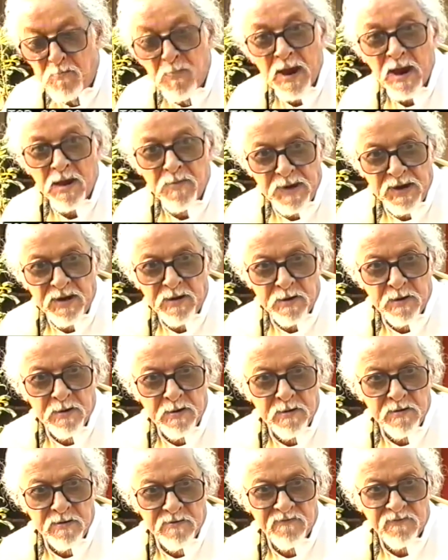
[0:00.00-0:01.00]
imbibing
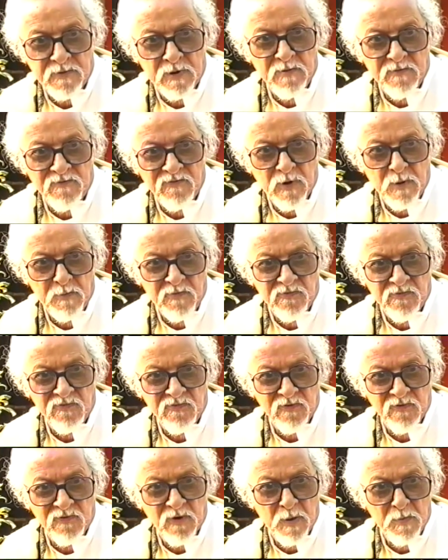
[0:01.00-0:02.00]

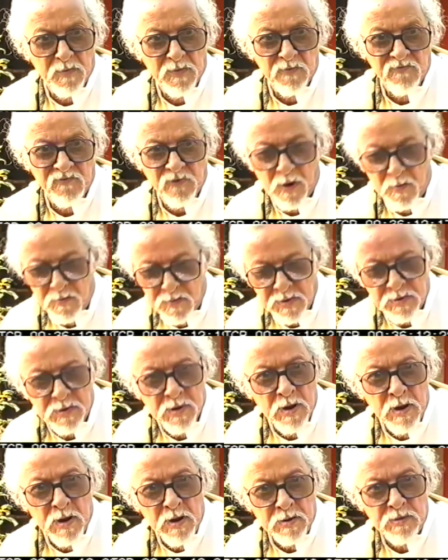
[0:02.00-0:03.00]
from
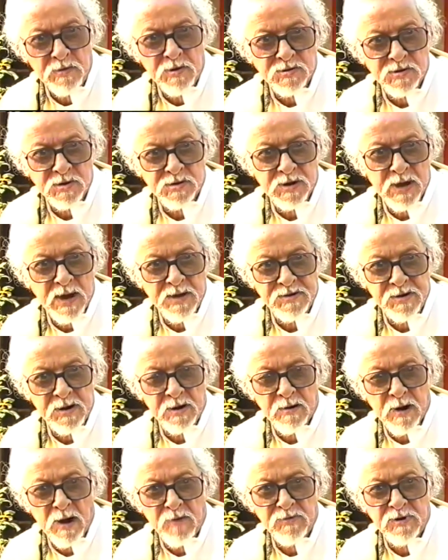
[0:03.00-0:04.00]
the society
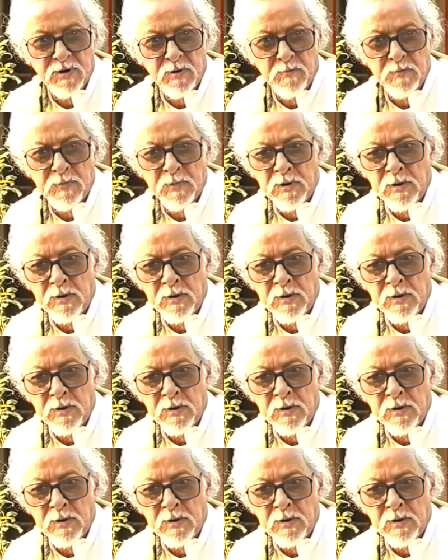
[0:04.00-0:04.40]
around him,